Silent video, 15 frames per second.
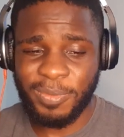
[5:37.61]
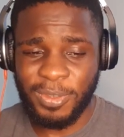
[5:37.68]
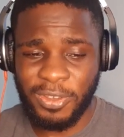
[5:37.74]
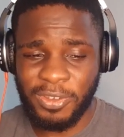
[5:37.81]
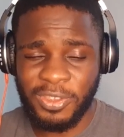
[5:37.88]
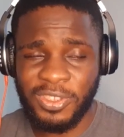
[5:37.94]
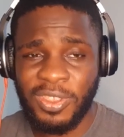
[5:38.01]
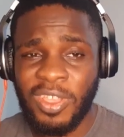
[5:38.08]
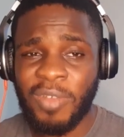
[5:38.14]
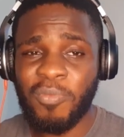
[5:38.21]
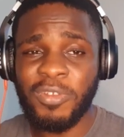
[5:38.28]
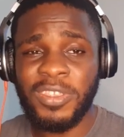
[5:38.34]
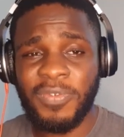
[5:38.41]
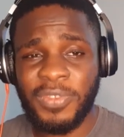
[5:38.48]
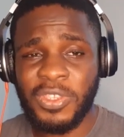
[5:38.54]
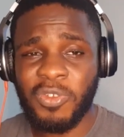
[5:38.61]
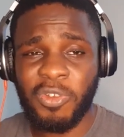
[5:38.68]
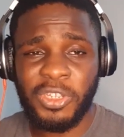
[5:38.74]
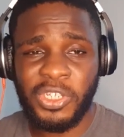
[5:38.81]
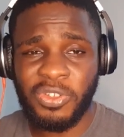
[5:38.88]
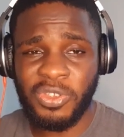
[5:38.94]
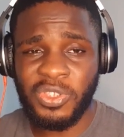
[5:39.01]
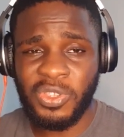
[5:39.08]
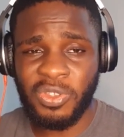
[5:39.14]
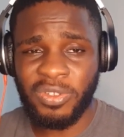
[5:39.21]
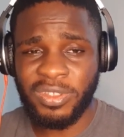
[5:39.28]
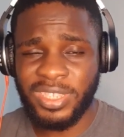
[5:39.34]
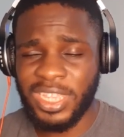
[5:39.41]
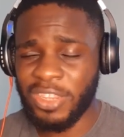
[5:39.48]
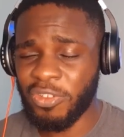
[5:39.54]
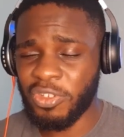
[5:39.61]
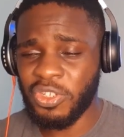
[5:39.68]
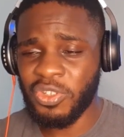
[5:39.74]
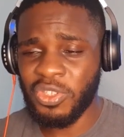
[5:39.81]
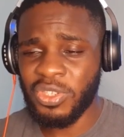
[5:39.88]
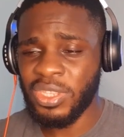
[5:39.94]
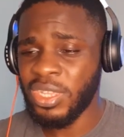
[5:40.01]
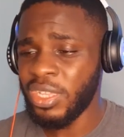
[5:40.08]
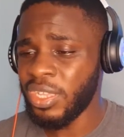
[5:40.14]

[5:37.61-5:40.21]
because most of his conscious songs are not just